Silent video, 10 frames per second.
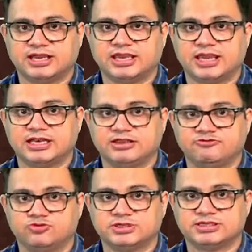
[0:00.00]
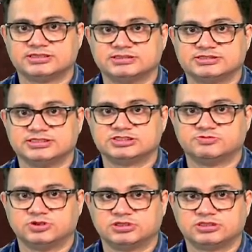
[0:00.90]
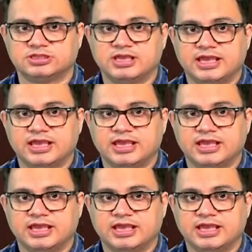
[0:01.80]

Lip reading: and aphonia since birth,